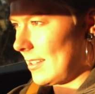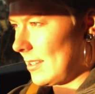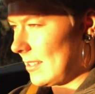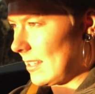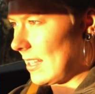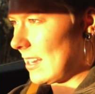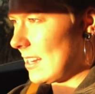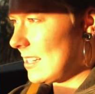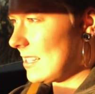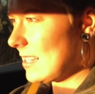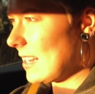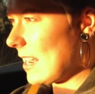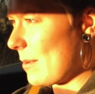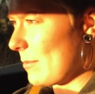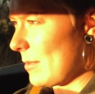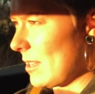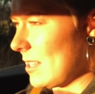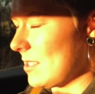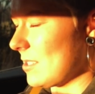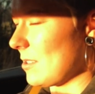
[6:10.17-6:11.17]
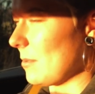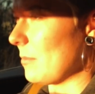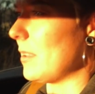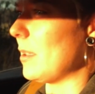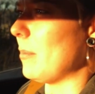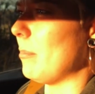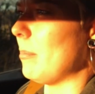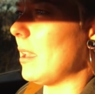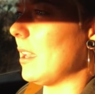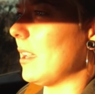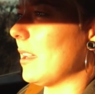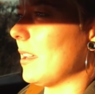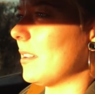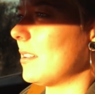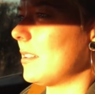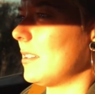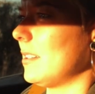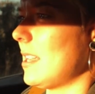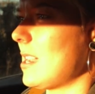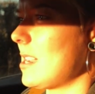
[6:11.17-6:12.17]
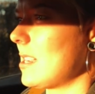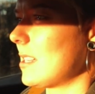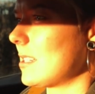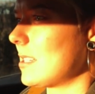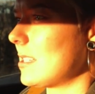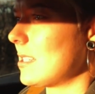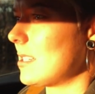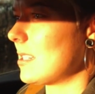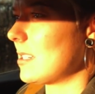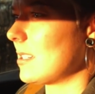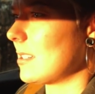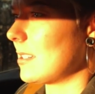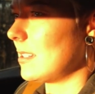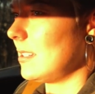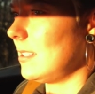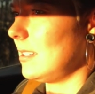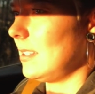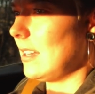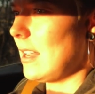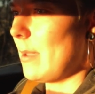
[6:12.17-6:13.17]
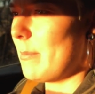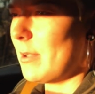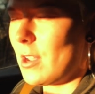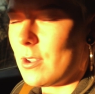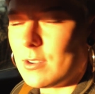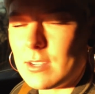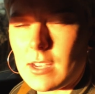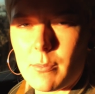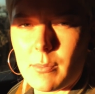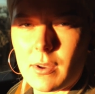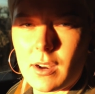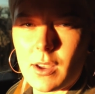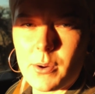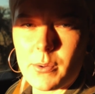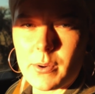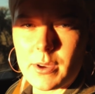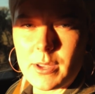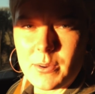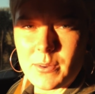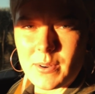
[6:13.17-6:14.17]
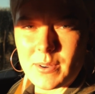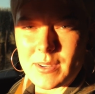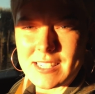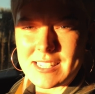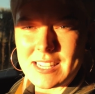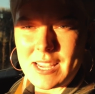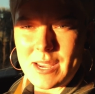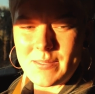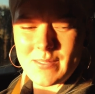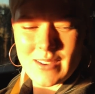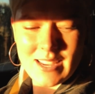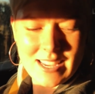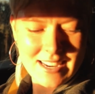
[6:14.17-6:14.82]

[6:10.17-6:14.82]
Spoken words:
They need to get me in something bigger next. Let me know down below what you want to see me